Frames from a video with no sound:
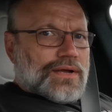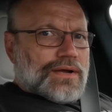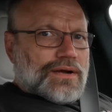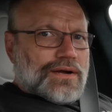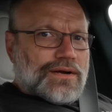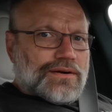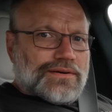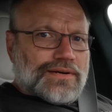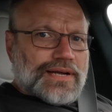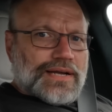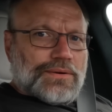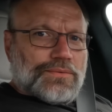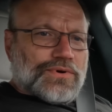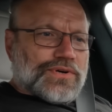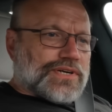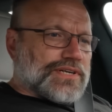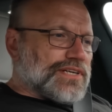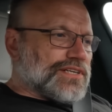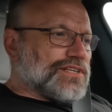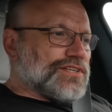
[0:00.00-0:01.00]
All right,
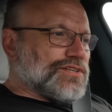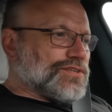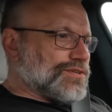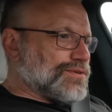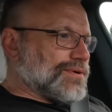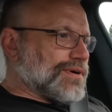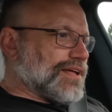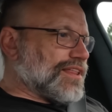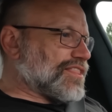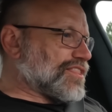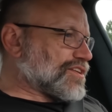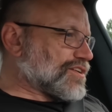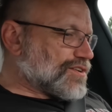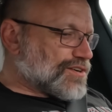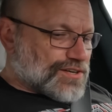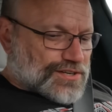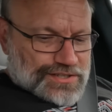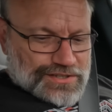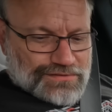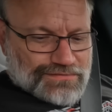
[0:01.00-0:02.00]
we're going to do a
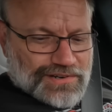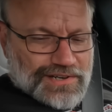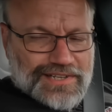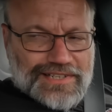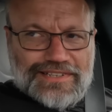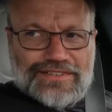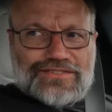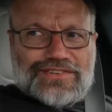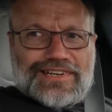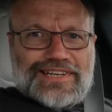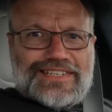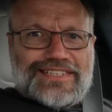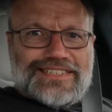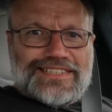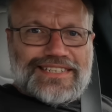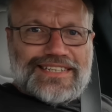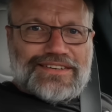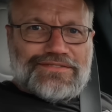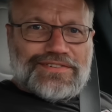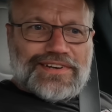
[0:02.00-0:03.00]
third run, try to
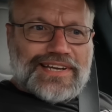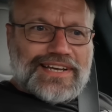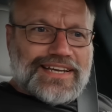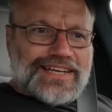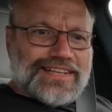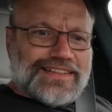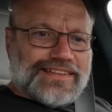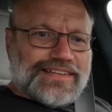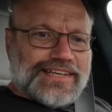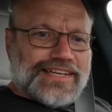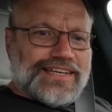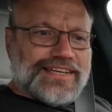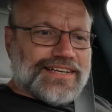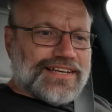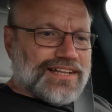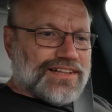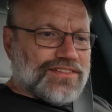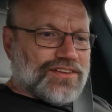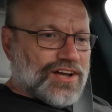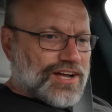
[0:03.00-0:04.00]
see if we can get the
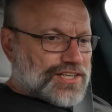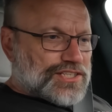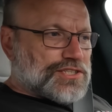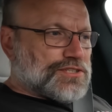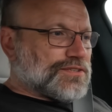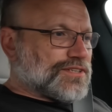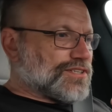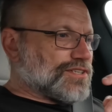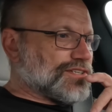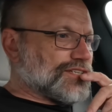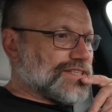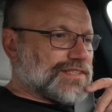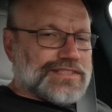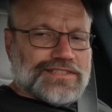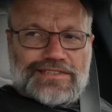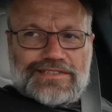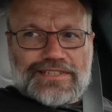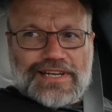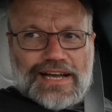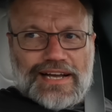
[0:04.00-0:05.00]
launch good,
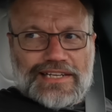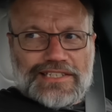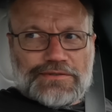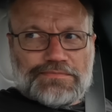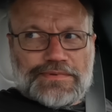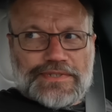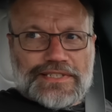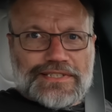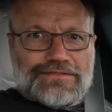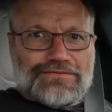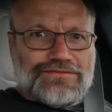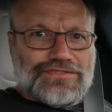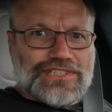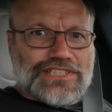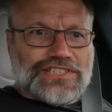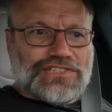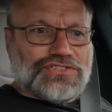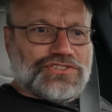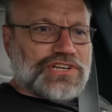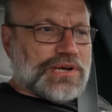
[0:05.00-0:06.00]
because Kyle's been
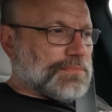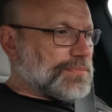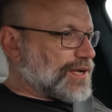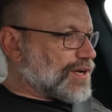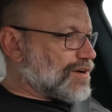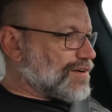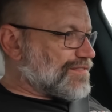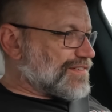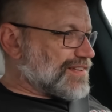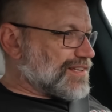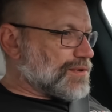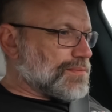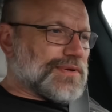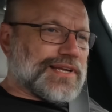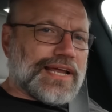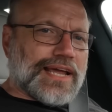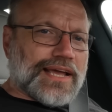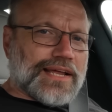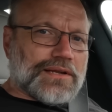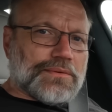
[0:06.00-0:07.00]
just jumping off a little bit
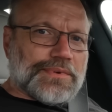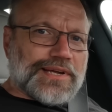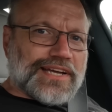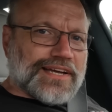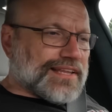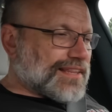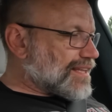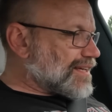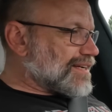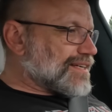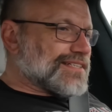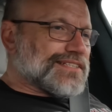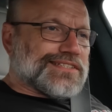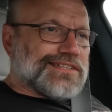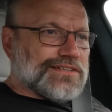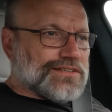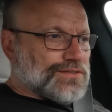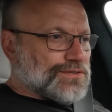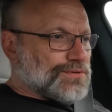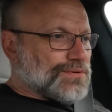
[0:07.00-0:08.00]
ahead of me, I think.
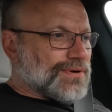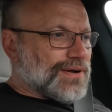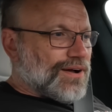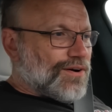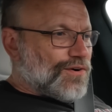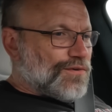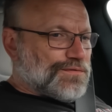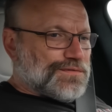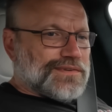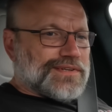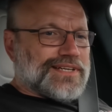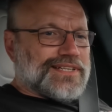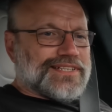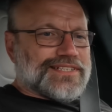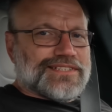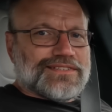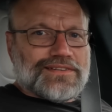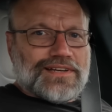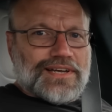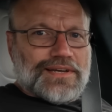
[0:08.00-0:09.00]
So hopefully
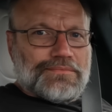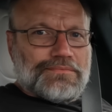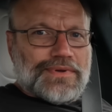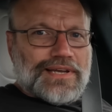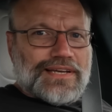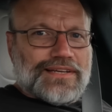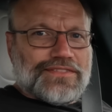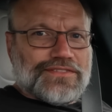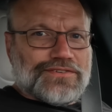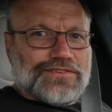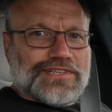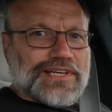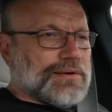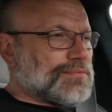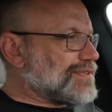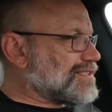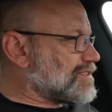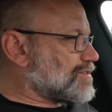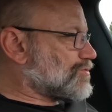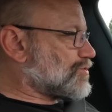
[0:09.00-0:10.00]
this time, third
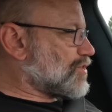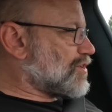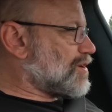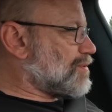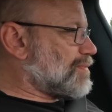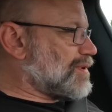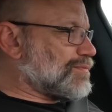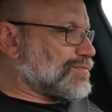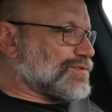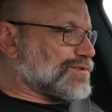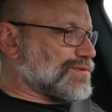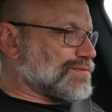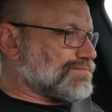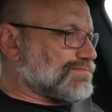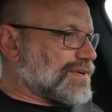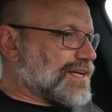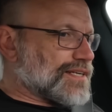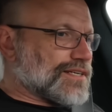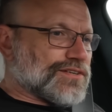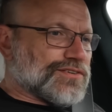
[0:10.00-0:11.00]
time is a charm, and we'll
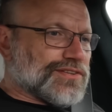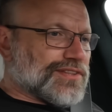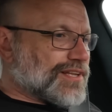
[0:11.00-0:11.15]
get a good